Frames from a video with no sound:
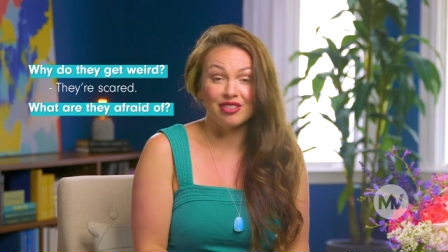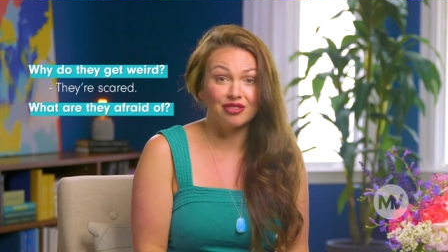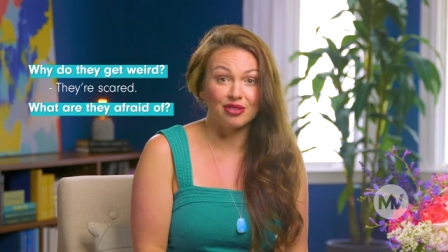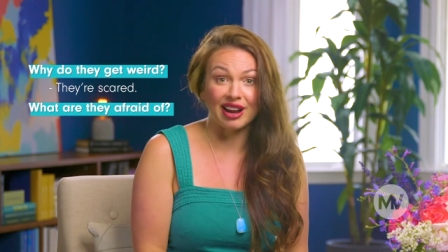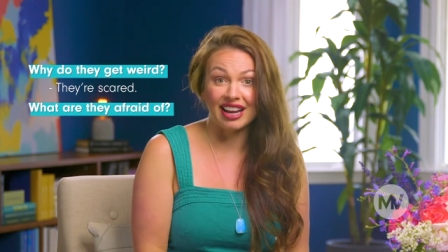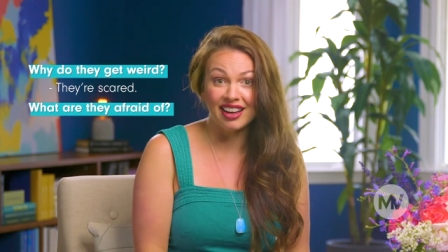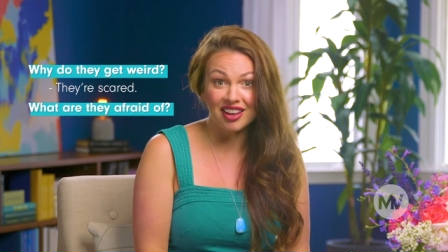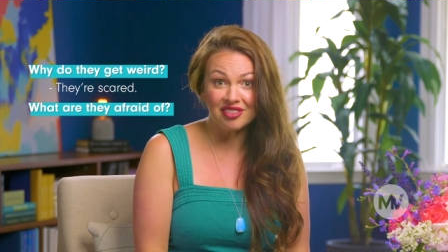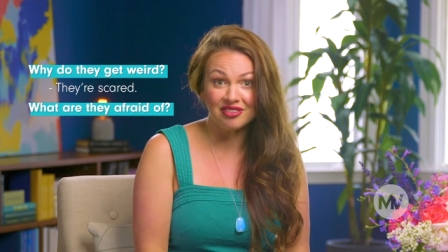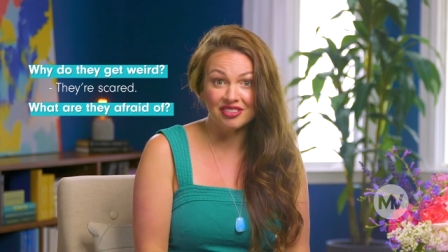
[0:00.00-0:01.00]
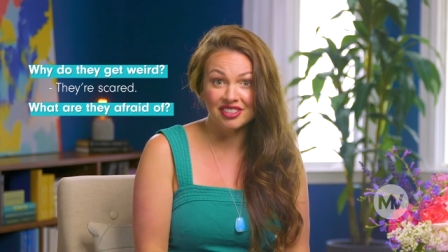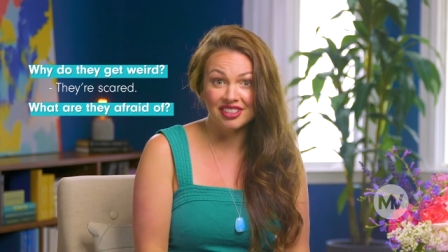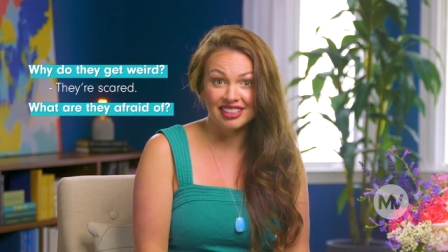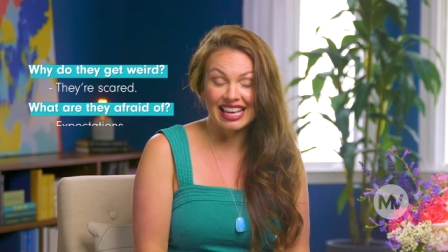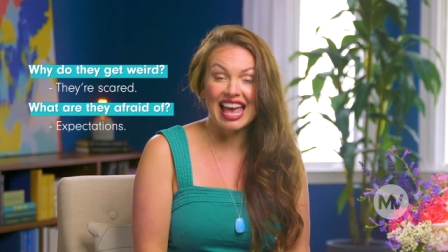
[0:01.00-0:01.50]
afraid of?
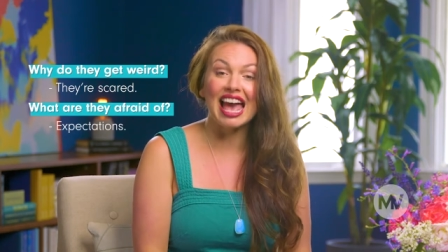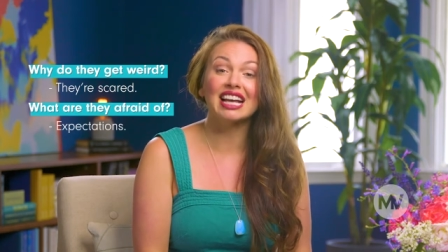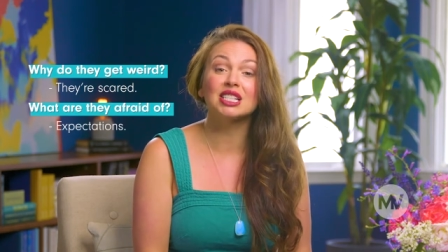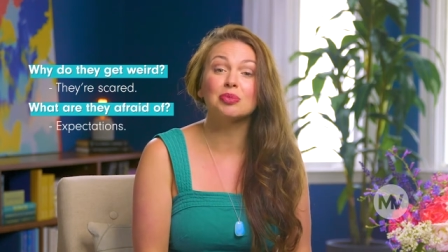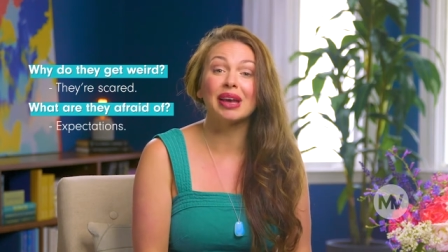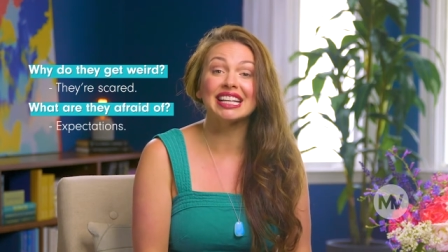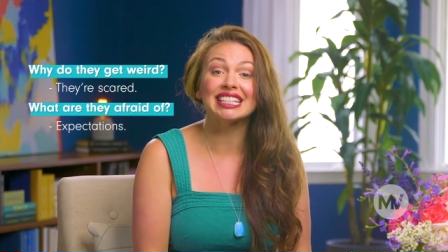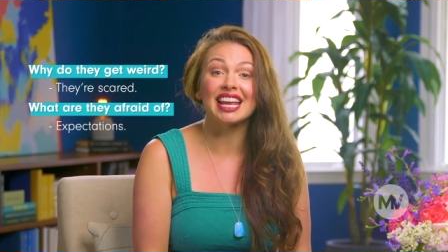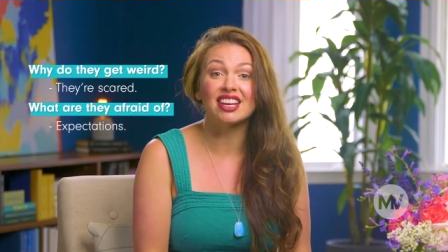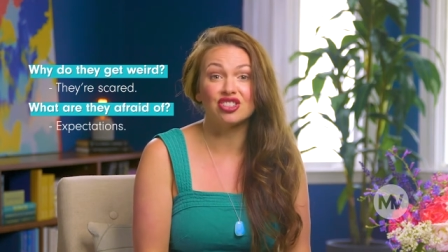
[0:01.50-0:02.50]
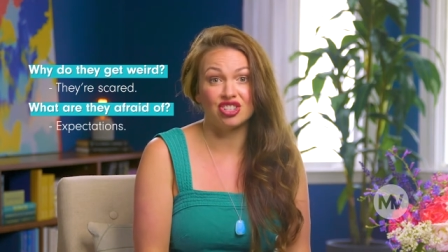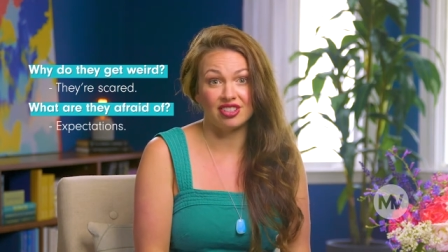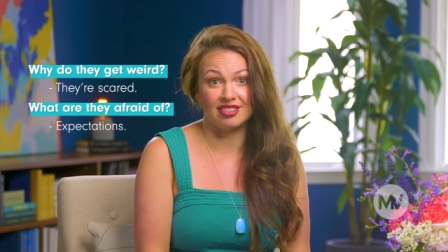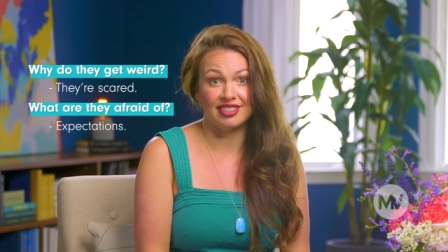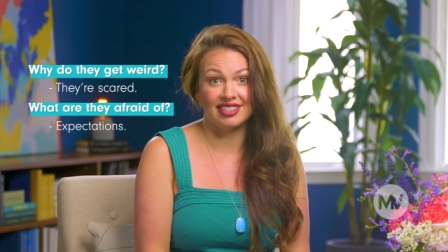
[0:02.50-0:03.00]

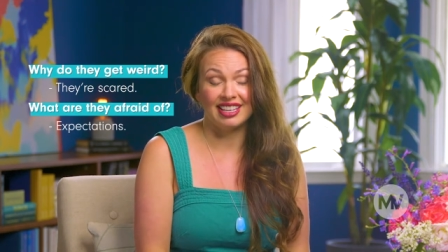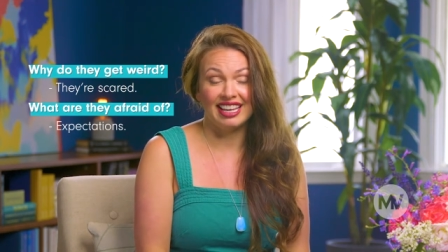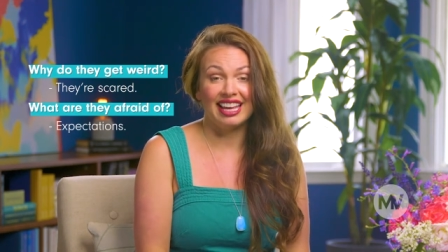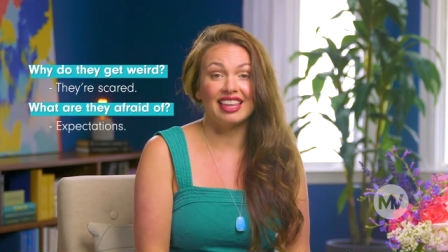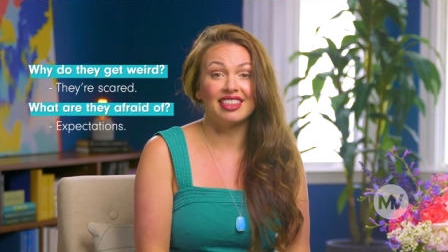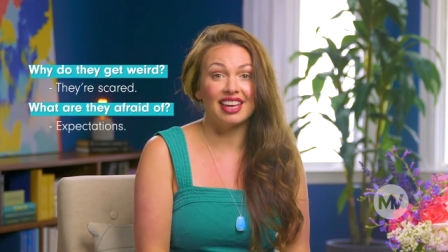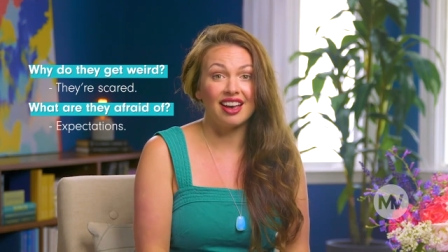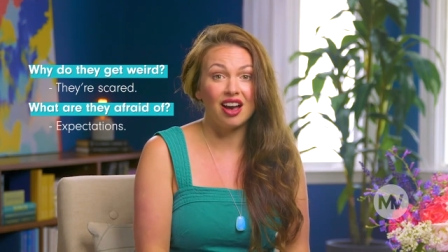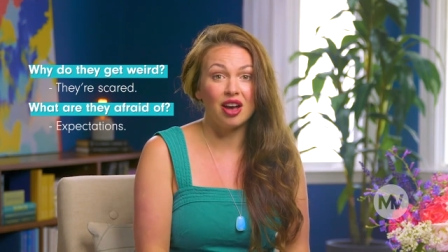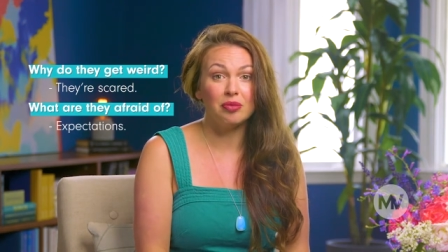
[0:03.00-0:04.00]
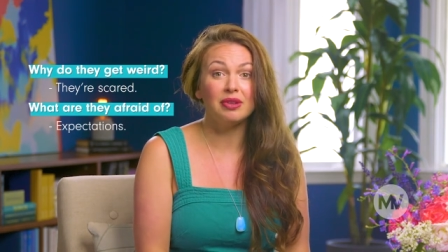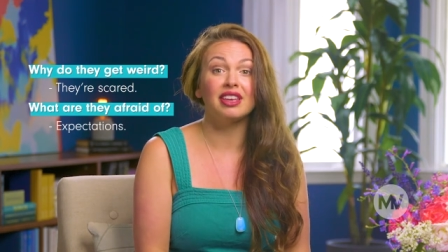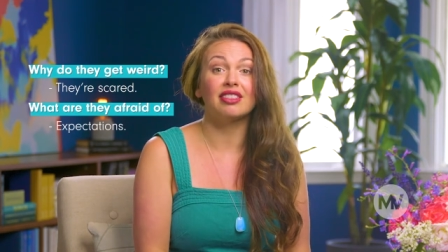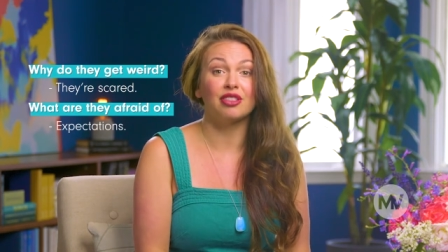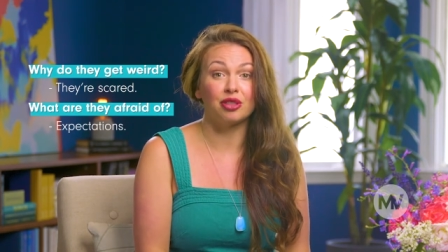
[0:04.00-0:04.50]
Expectations, and they come
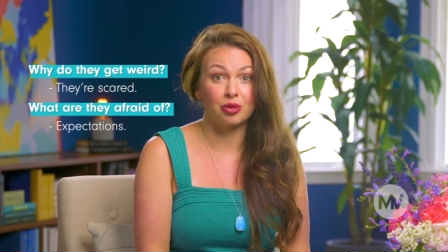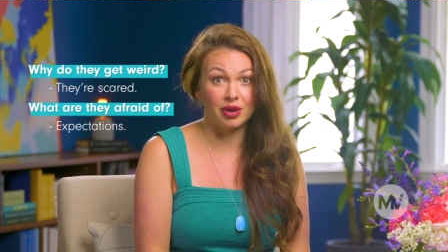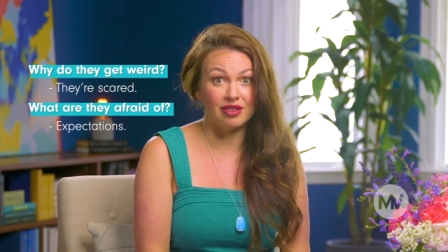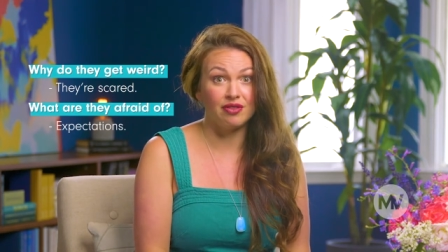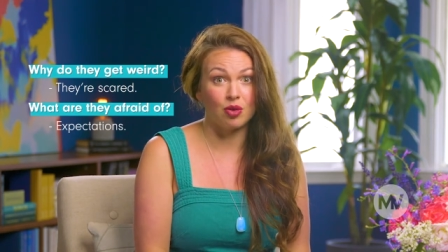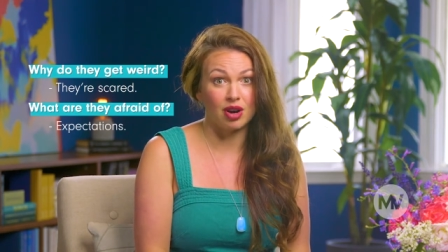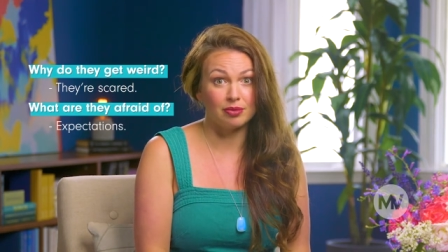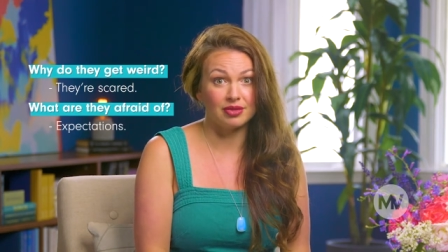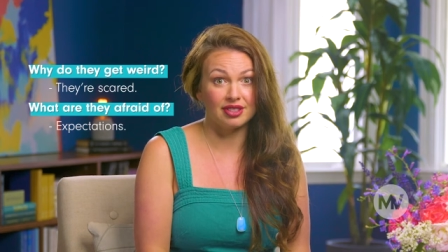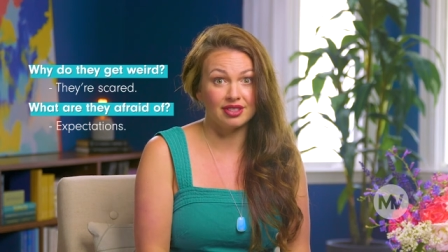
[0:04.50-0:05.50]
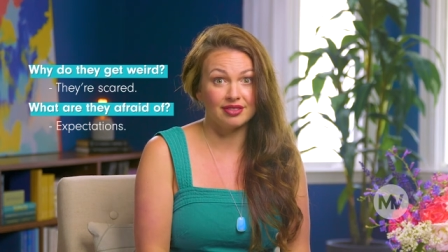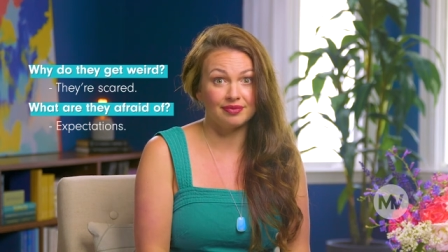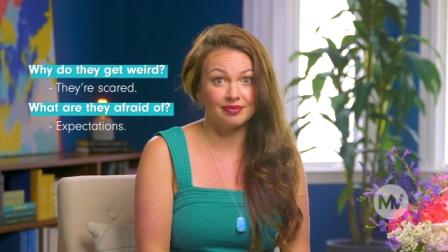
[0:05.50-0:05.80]
in 3 forms.